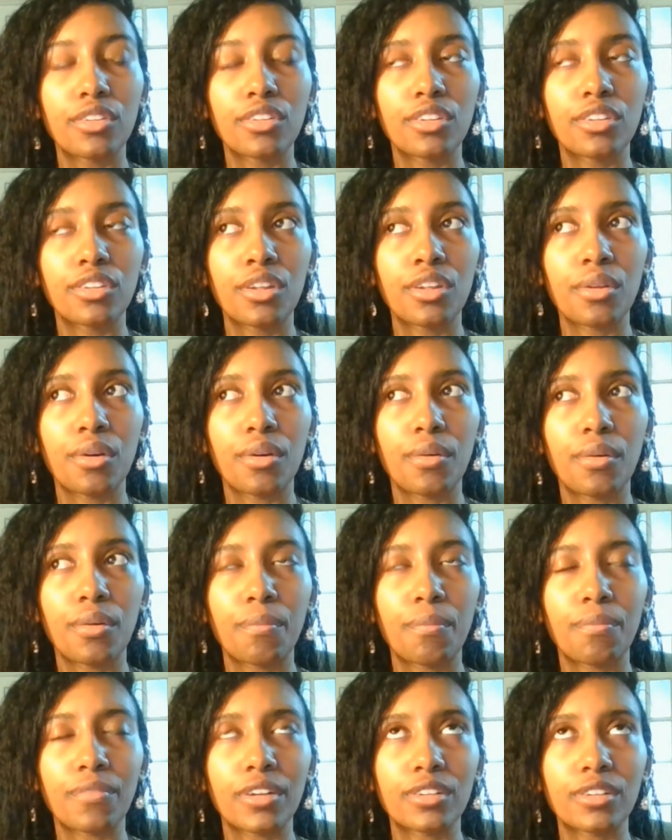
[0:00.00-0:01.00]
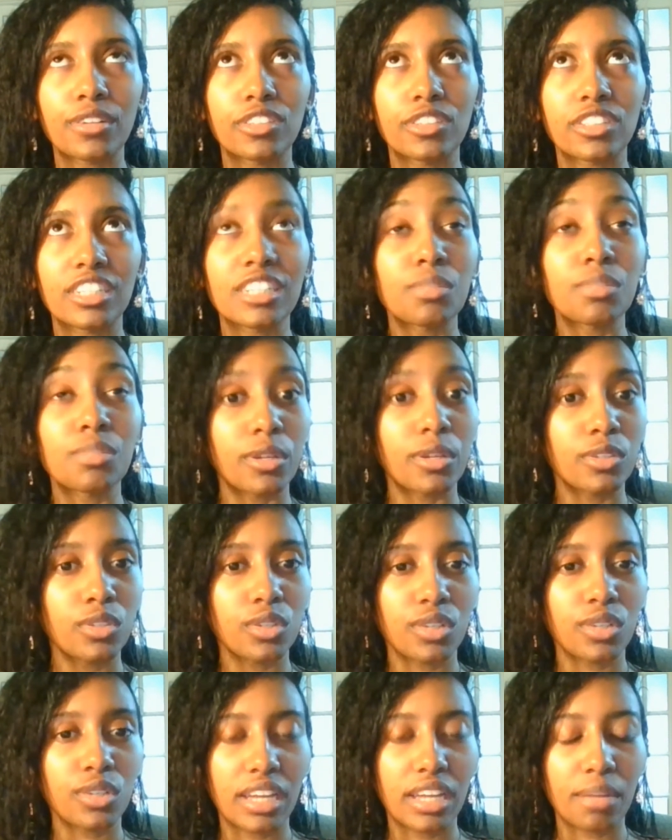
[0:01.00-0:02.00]
this Martin
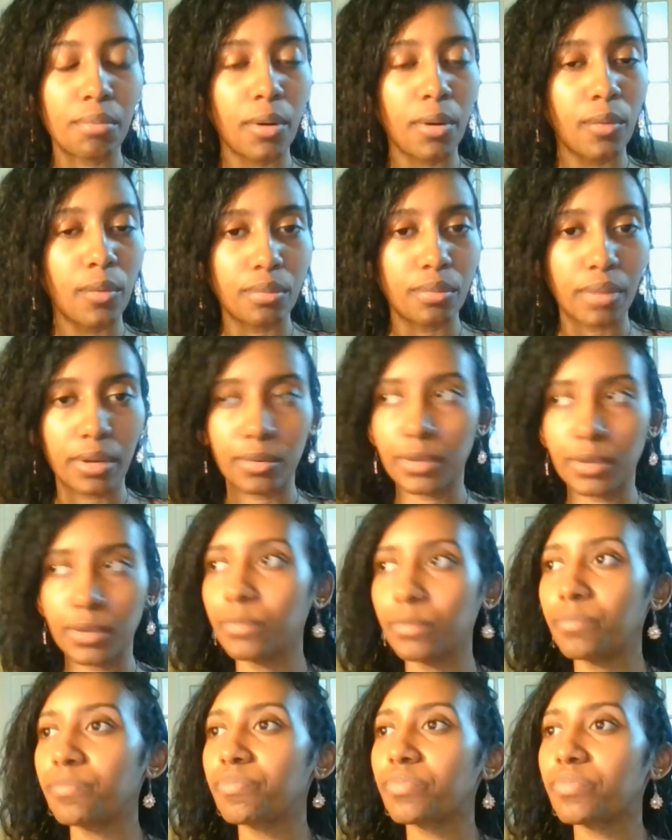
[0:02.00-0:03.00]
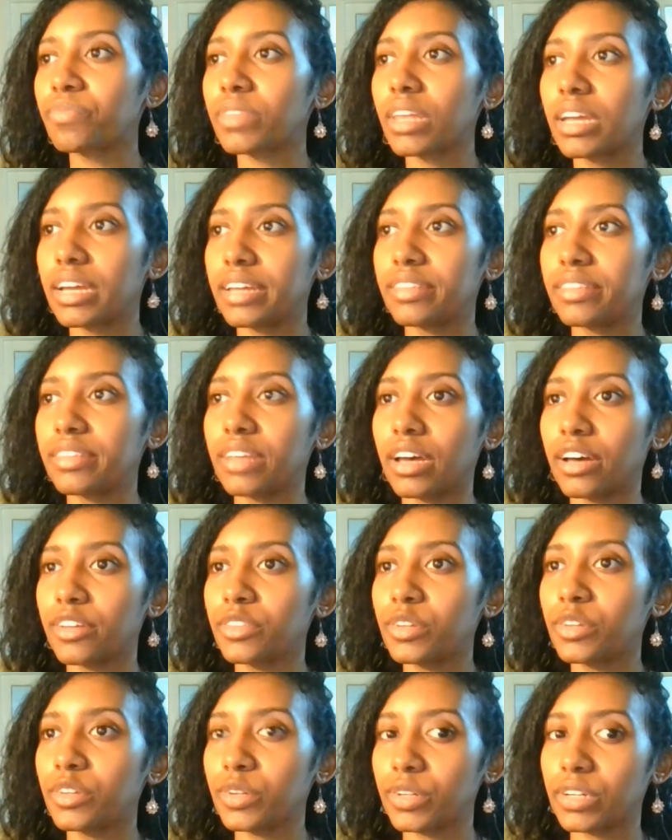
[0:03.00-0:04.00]
Luther King poem I wrote, and the
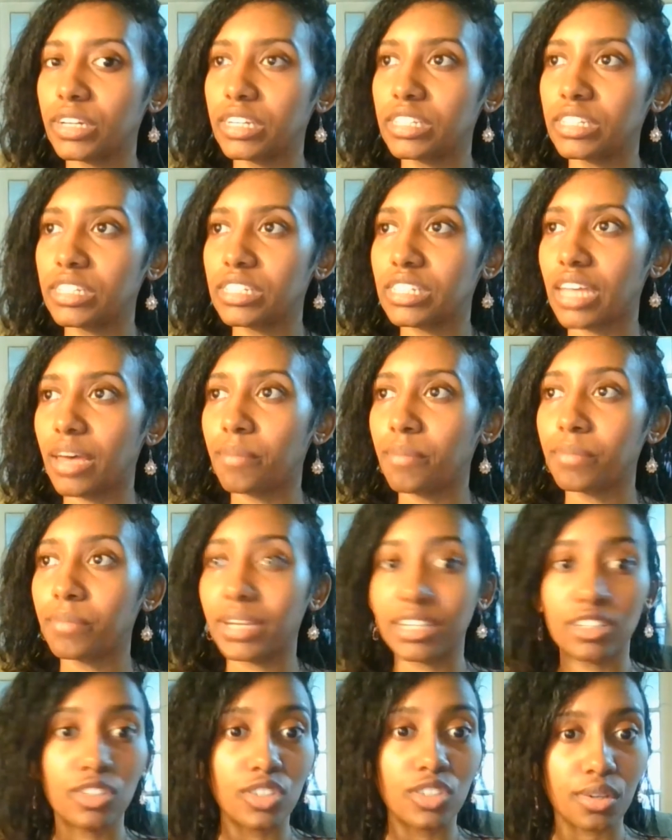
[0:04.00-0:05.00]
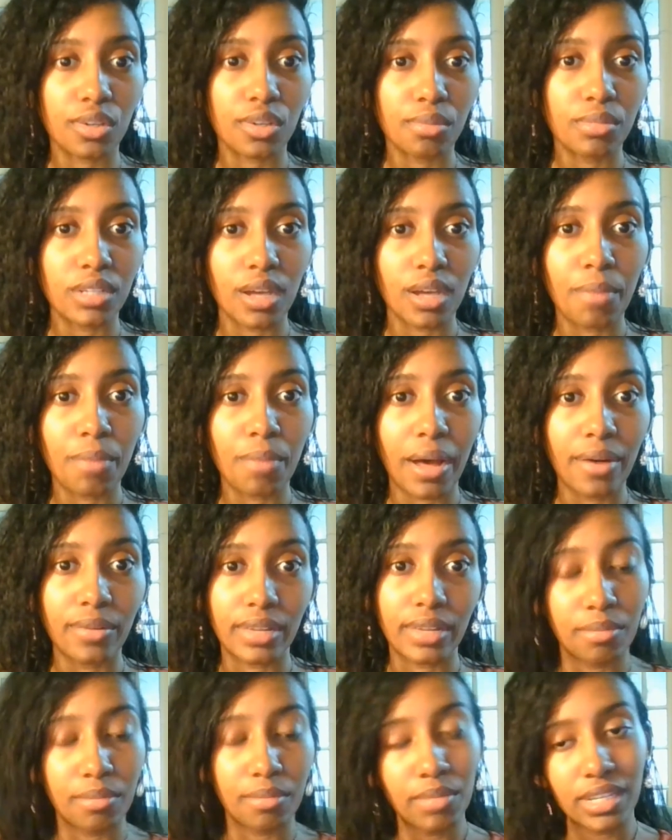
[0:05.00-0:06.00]
other is a manuscript
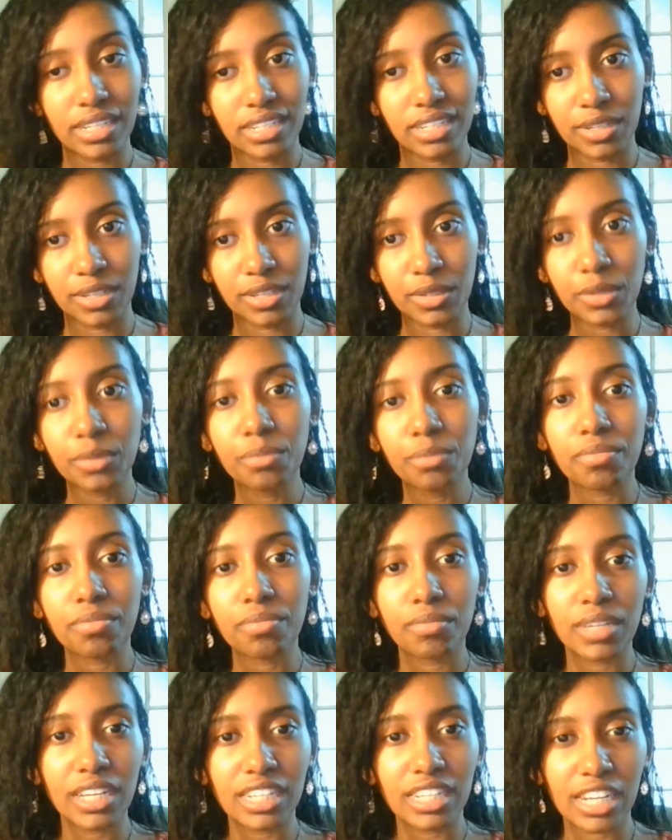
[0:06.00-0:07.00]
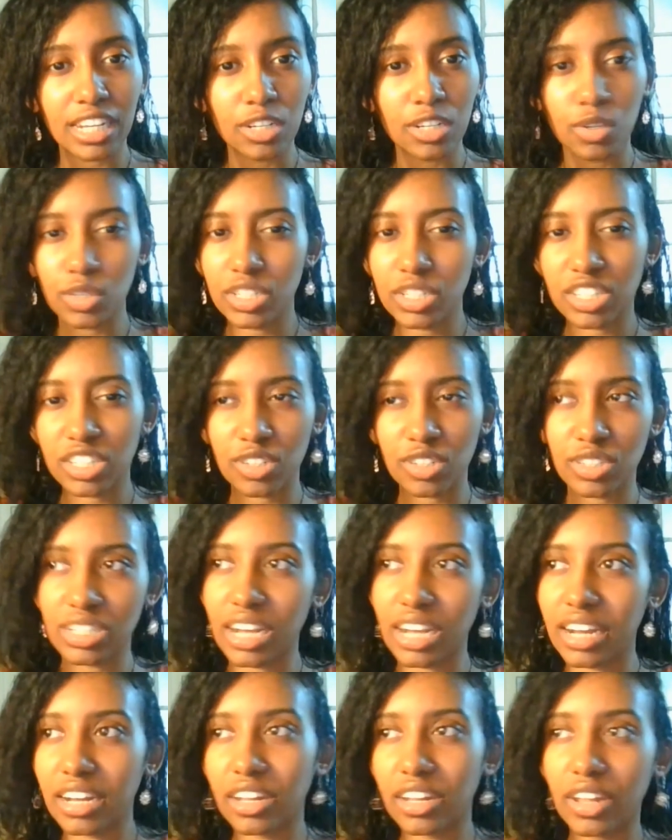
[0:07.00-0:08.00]
about Emmett Till, because I noticed there's
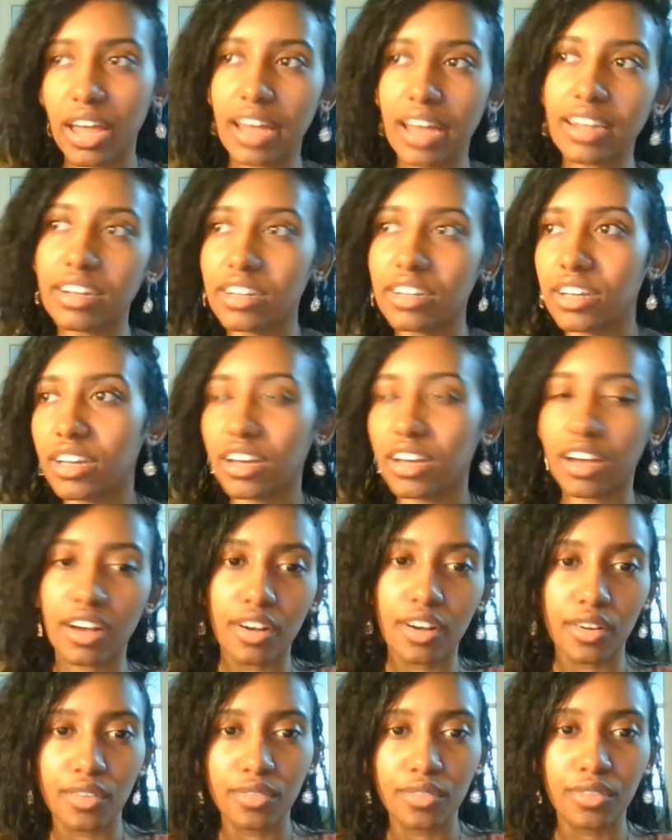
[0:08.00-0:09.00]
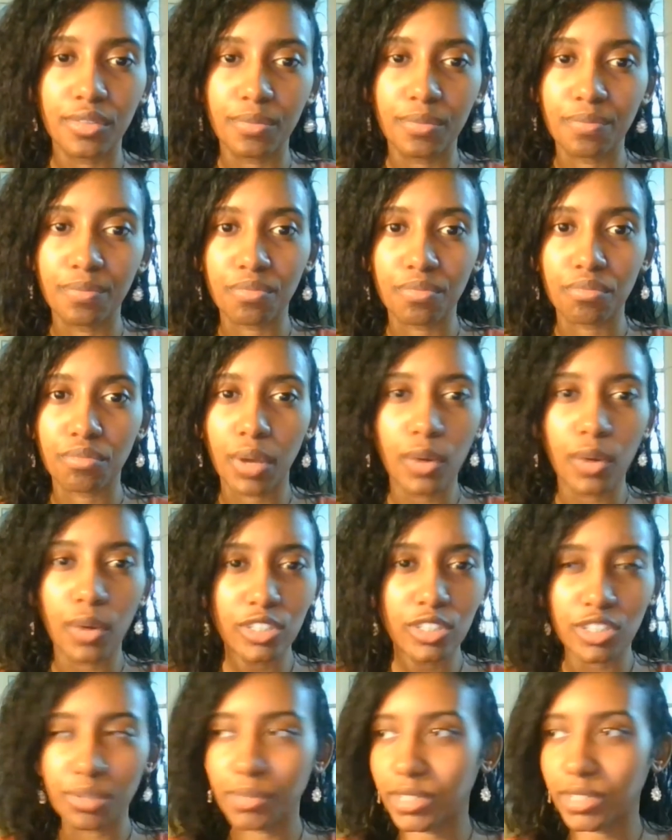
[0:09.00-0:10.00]
not a lot of
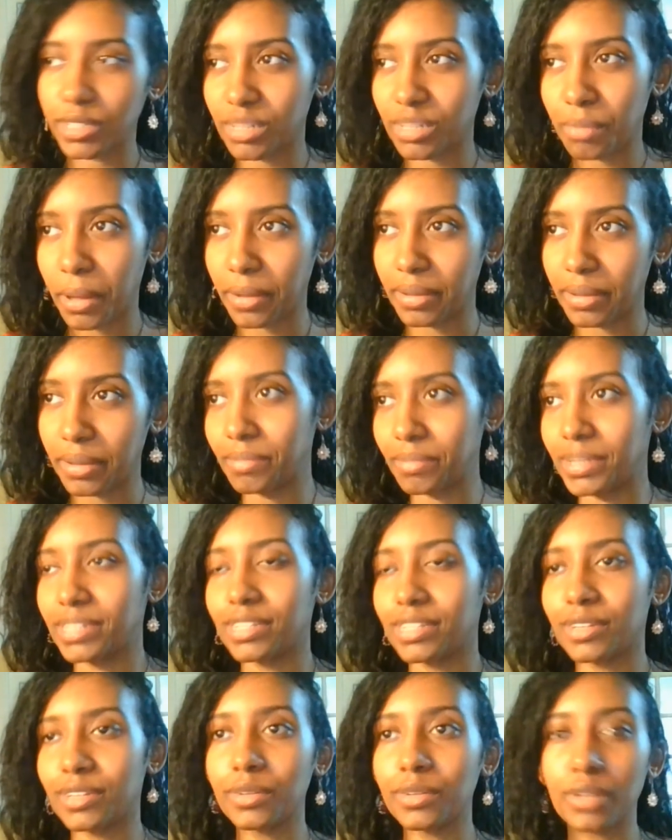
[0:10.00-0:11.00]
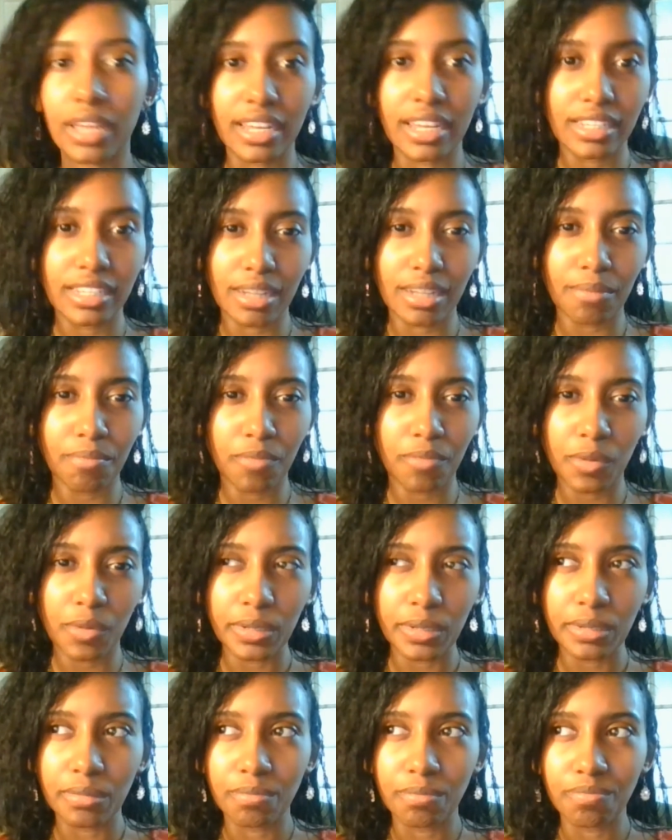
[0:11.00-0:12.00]
poetry books about Emmett Till except
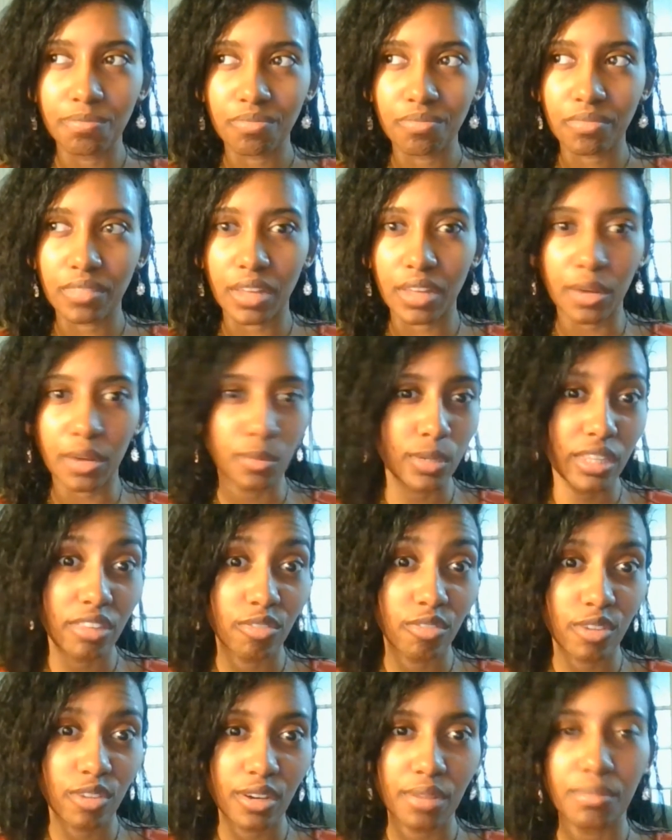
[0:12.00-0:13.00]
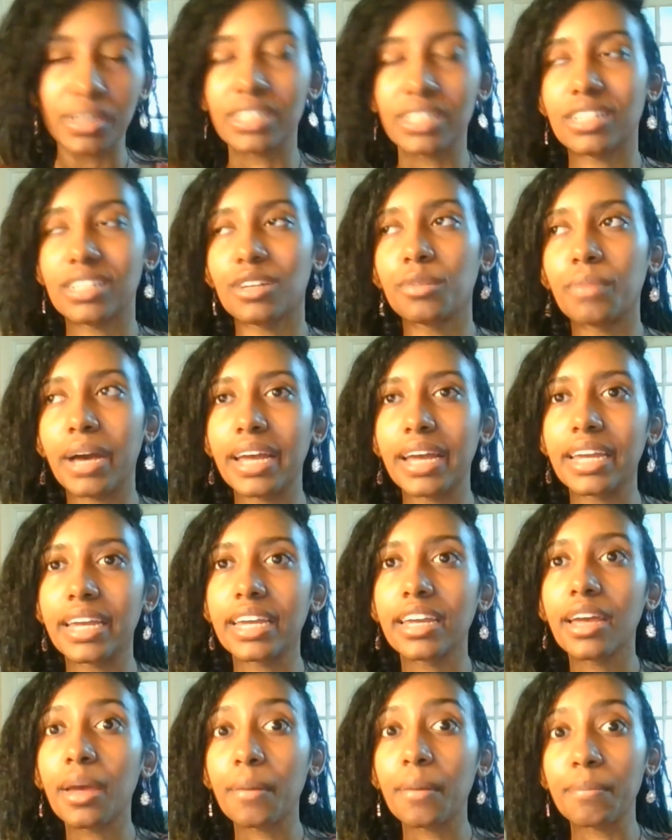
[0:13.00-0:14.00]
for A Wreath for Emmett Till by
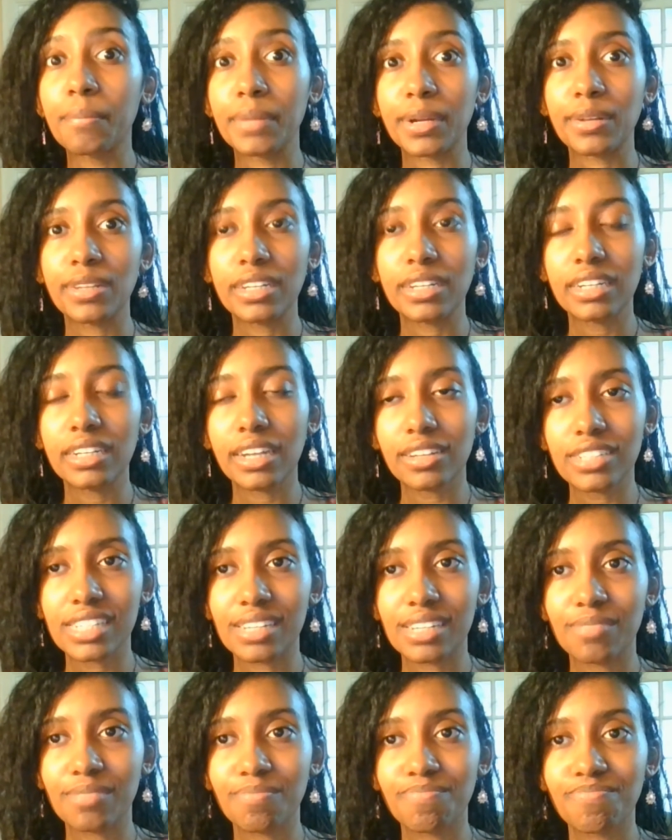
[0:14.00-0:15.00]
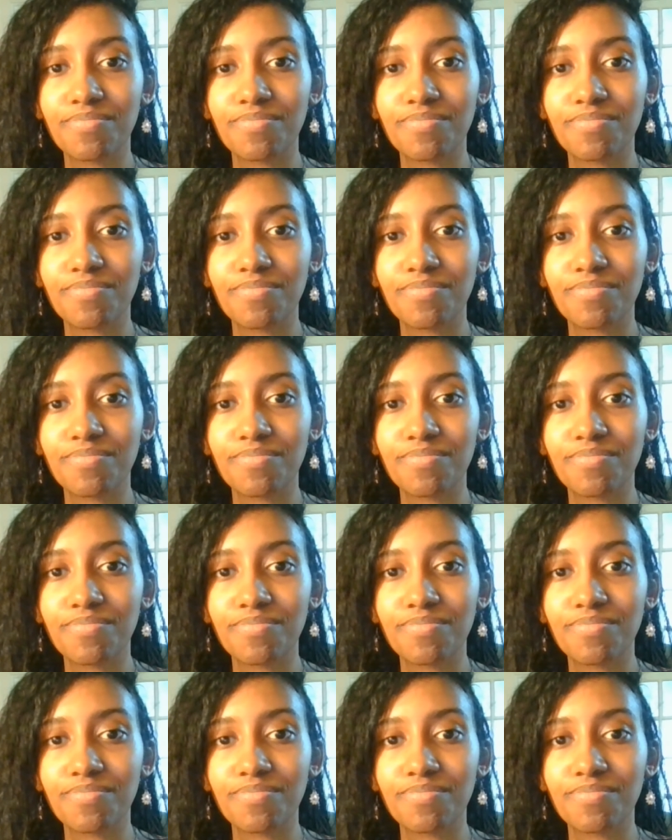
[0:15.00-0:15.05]
Marilyn Nelson.